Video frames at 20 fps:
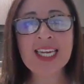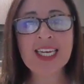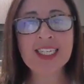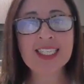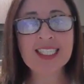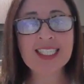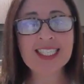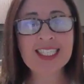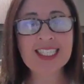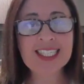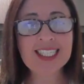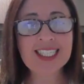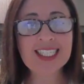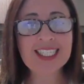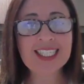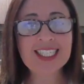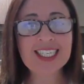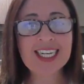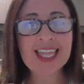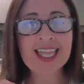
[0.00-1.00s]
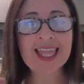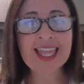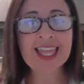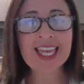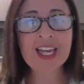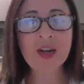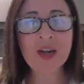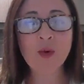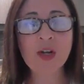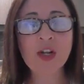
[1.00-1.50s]
consistent
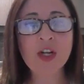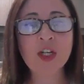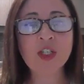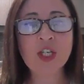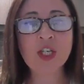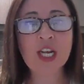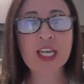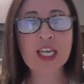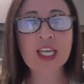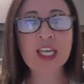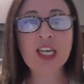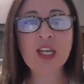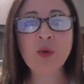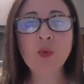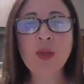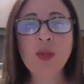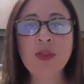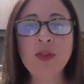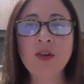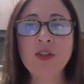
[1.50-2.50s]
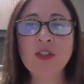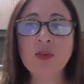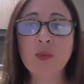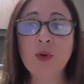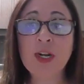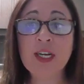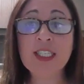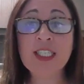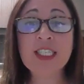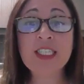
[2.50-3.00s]
thing where you're checking in with those
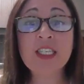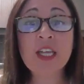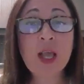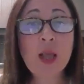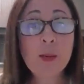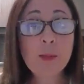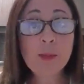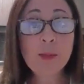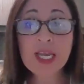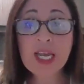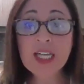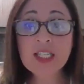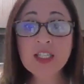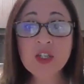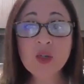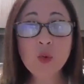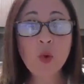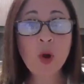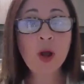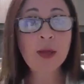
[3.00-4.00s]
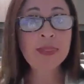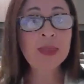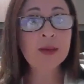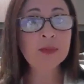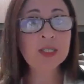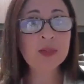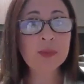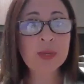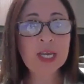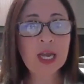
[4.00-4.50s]
apprentices because you want
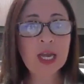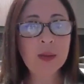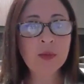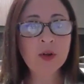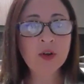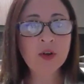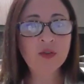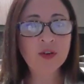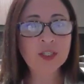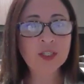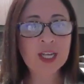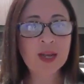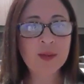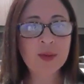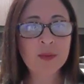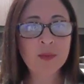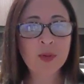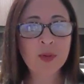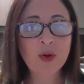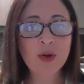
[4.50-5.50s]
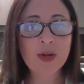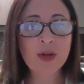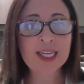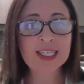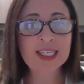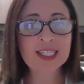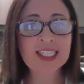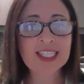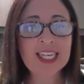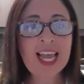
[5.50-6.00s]
them to become your full-time
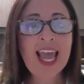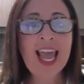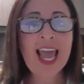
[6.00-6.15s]
employees.